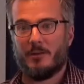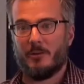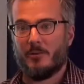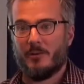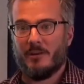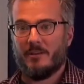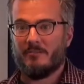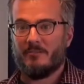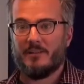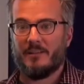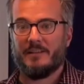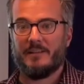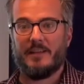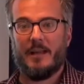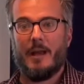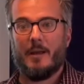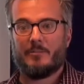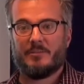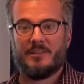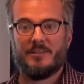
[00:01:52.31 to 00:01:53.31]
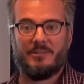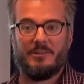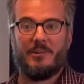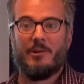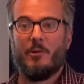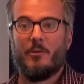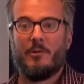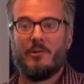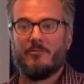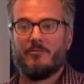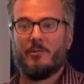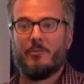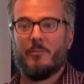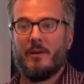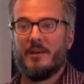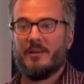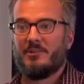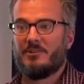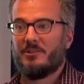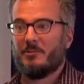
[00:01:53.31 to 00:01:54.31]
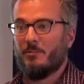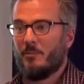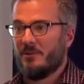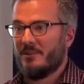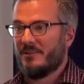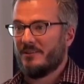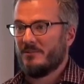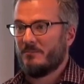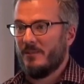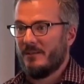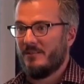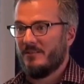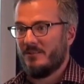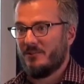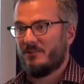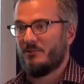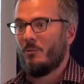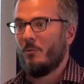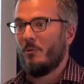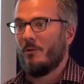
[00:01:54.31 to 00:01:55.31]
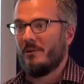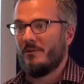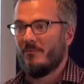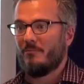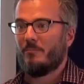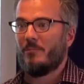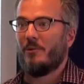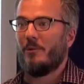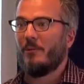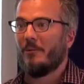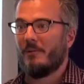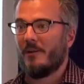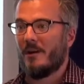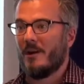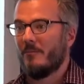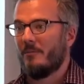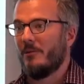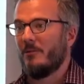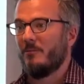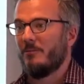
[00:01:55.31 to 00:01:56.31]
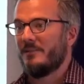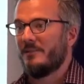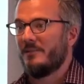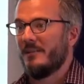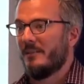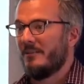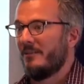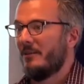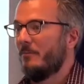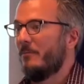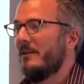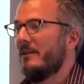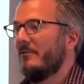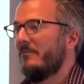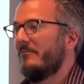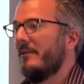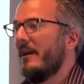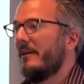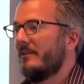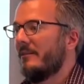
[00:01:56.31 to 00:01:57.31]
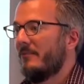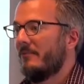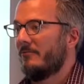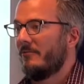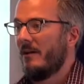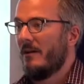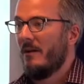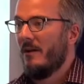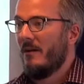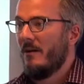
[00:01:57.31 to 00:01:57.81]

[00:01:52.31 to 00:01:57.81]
you know, even in the absence of no information, would this be the sort of program that would tend to be effective